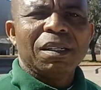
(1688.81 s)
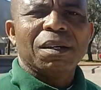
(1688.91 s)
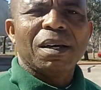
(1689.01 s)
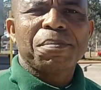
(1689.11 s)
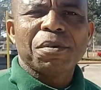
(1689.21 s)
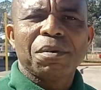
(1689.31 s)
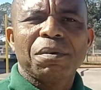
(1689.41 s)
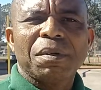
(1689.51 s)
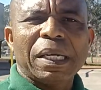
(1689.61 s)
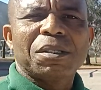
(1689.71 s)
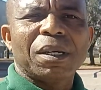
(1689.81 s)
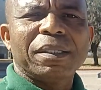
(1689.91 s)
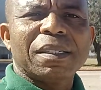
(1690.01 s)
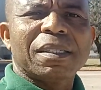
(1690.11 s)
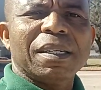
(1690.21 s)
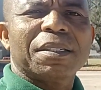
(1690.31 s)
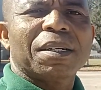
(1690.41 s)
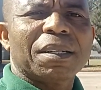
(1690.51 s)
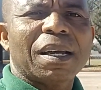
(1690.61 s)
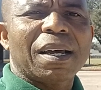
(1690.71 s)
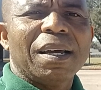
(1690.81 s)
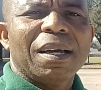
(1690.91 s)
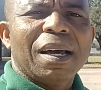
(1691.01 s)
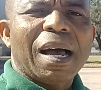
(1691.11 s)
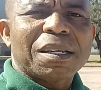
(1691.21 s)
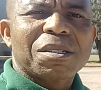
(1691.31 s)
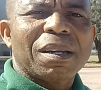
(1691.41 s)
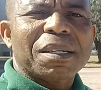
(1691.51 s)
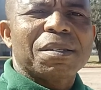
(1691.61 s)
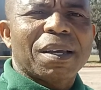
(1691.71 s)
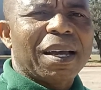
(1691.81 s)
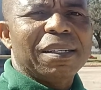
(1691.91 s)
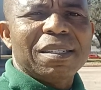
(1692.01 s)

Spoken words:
help you get to your destination as soon as you can.